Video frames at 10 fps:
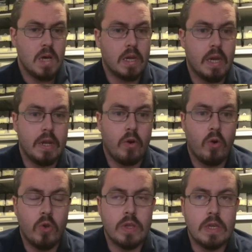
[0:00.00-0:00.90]
again,
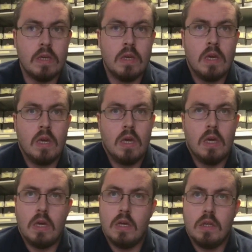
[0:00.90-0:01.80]
early
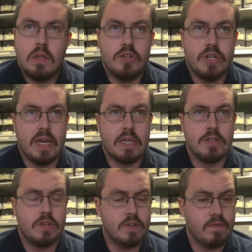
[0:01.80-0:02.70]
the
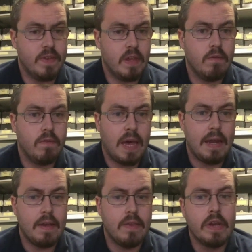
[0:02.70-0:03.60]
Giants just fell
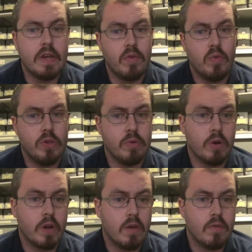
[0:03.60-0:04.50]
flat and they never really
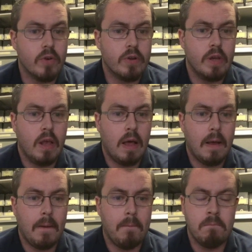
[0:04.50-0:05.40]
recovered.
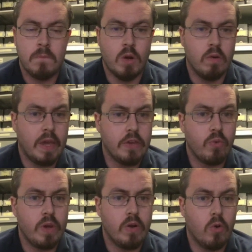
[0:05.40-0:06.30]
Um, you know,
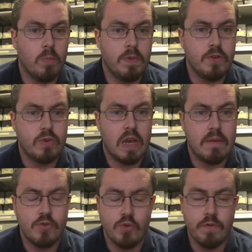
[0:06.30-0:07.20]
nice way to open the
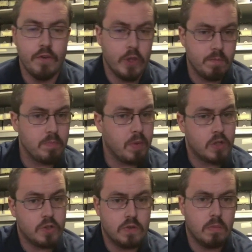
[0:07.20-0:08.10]
drive. Dru Phillips
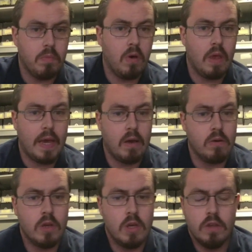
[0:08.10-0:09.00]
punches the ball
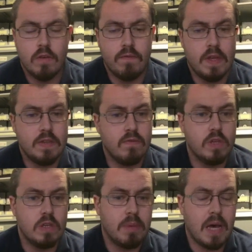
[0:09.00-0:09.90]
out.
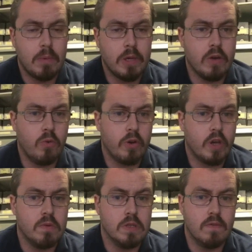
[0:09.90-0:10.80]
Defensively, Bobby O
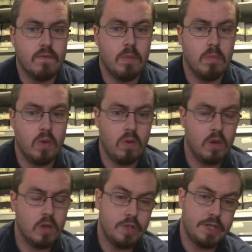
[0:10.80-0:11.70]
recovers the fumble.
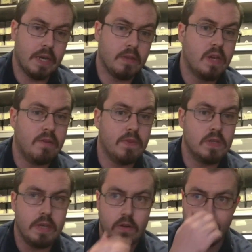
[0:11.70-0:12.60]
Giants have to
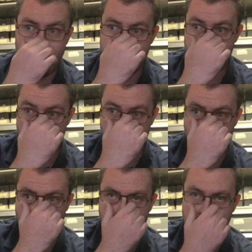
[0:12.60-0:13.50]
settle for a field
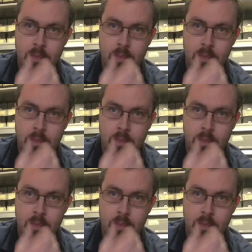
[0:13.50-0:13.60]
goal.